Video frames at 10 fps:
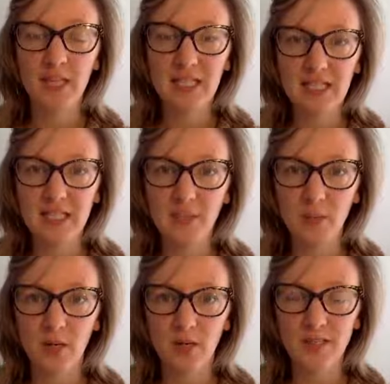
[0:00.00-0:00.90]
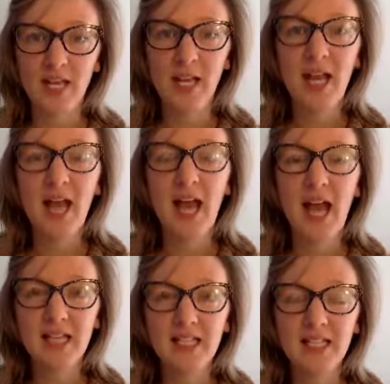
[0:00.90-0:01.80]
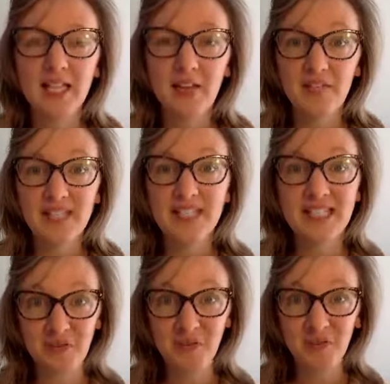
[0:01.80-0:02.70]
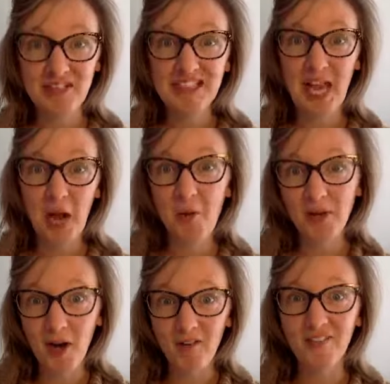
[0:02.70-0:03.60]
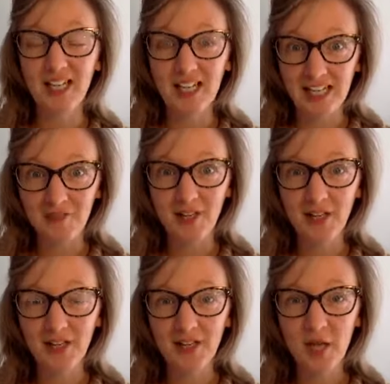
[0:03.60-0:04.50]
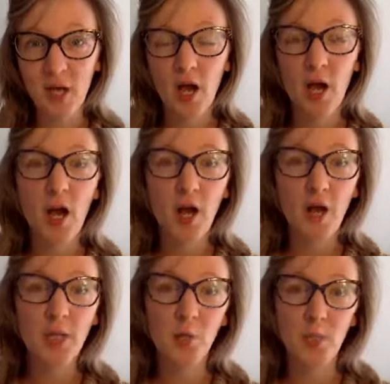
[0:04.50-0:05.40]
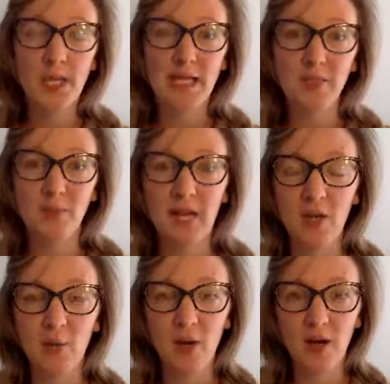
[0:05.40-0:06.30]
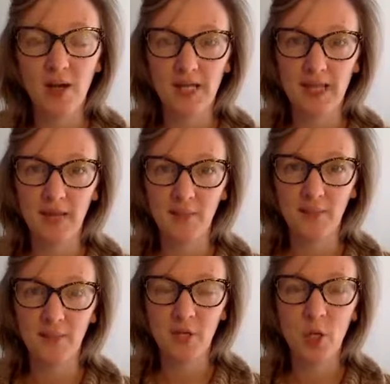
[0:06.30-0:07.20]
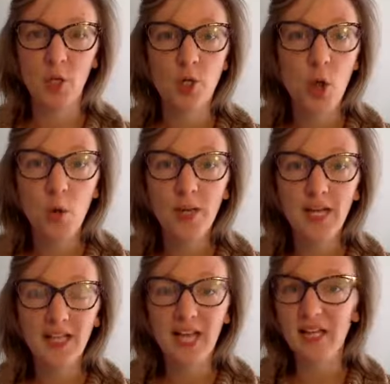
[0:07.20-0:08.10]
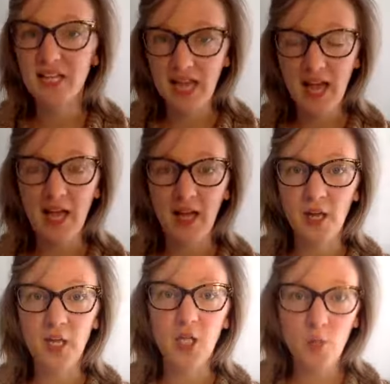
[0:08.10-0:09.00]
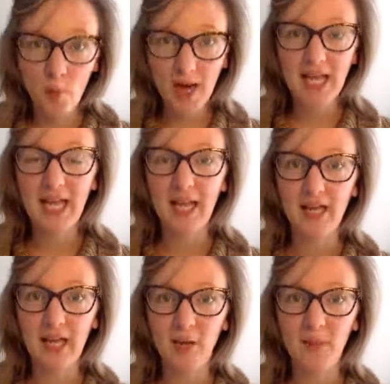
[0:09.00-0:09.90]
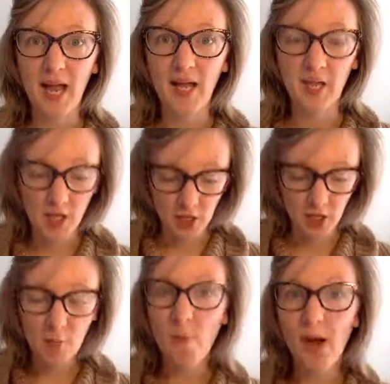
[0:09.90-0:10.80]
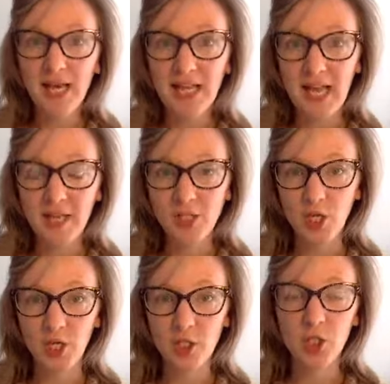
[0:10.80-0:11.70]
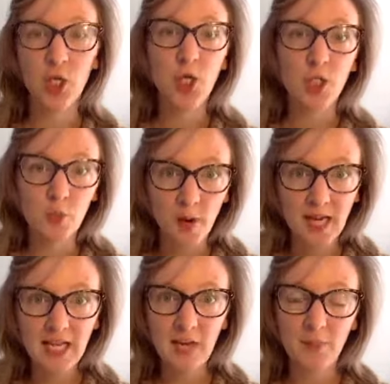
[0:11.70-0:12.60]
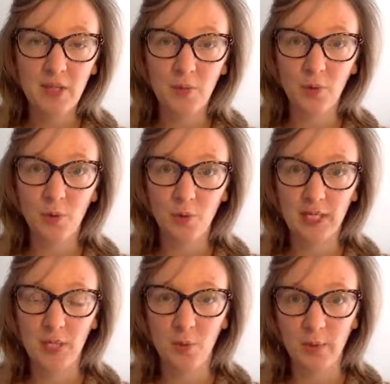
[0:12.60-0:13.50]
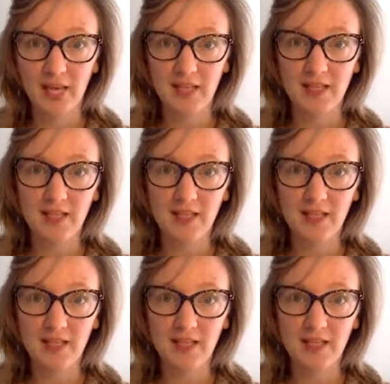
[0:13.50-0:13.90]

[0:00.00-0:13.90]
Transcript: in this world? And if it's different to how we're currently living, are you willing to play your part in that? Knowing that, yeah, you might get kicked back, you might get judged, you might get people calling you weird,